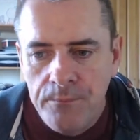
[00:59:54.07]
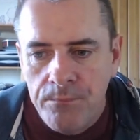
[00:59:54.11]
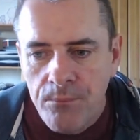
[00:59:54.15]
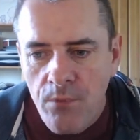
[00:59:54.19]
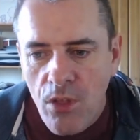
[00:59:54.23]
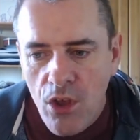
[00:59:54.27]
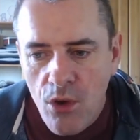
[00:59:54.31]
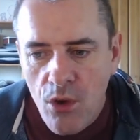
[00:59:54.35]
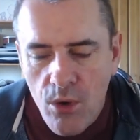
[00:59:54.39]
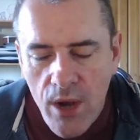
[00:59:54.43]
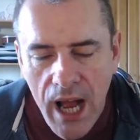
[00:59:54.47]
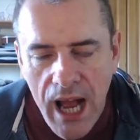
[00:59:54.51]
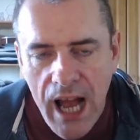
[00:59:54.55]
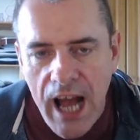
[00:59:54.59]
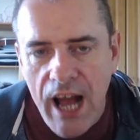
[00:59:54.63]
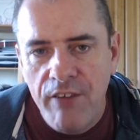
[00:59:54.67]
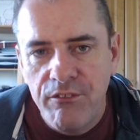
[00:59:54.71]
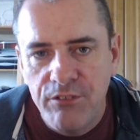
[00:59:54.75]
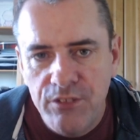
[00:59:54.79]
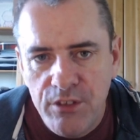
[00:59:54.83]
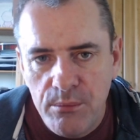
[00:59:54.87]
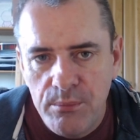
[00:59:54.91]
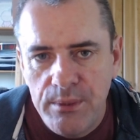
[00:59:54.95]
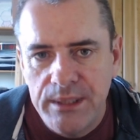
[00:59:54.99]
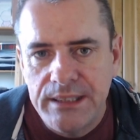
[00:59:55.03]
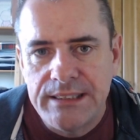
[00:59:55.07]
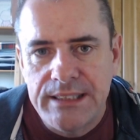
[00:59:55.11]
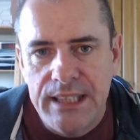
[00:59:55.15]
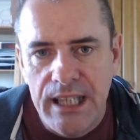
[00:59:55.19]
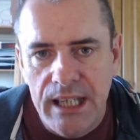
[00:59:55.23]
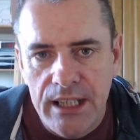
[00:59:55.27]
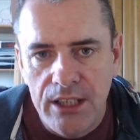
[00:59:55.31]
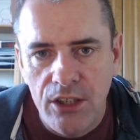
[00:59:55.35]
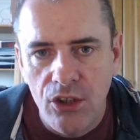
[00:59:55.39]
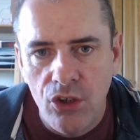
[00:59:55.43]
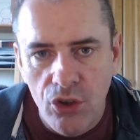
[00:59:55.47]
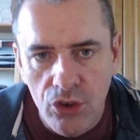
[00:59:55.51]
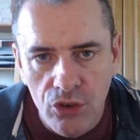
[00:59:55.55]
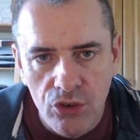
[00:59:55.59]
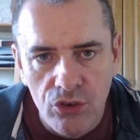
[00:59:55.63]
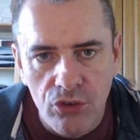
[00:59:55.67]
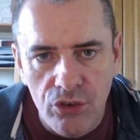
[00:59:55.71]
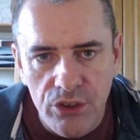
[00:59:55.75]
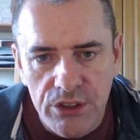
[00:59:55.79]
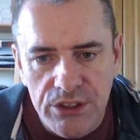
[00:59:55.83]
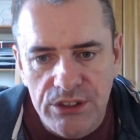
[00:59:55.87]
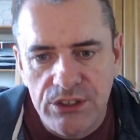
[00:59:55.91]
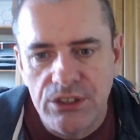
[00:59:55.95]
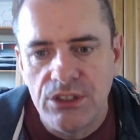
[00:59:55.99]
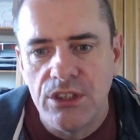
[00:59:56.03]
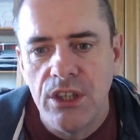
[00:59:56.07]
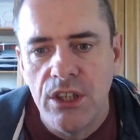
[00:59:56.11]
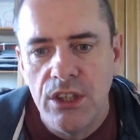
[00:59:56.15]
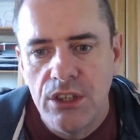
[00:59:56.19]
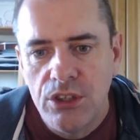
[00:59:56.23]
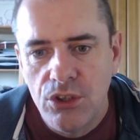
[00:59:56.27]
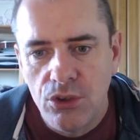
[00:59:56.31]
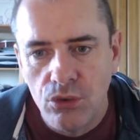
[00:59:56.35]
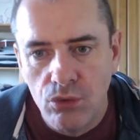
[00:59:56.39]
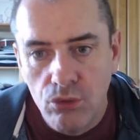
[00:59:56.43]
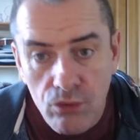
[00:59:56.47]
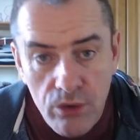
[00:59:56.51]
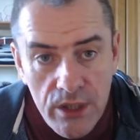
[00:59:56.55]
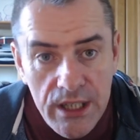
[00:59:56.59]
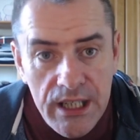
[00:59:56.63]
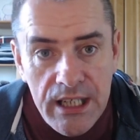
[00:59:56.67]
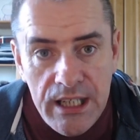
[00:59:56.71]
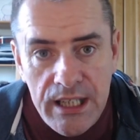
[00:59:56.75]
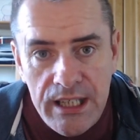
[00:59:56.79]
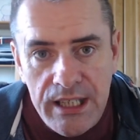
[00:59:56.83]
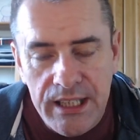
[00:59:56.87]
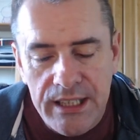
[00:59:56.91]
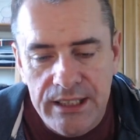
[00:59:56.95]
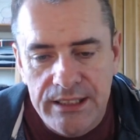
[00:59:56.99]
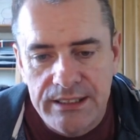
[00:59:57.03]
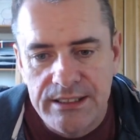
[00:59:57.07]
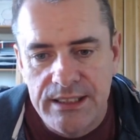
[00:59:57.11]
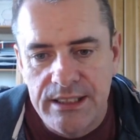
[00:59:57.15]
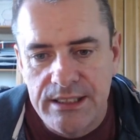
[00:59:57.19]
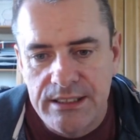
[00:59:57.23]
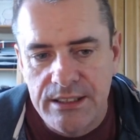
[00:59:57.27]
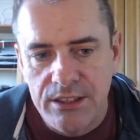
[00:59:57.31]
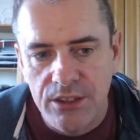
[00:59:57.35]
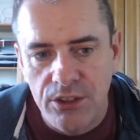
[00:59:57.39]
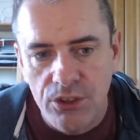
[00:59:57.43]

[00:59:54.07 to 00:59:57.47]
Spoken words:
You have to be selling hundreds to really exist here,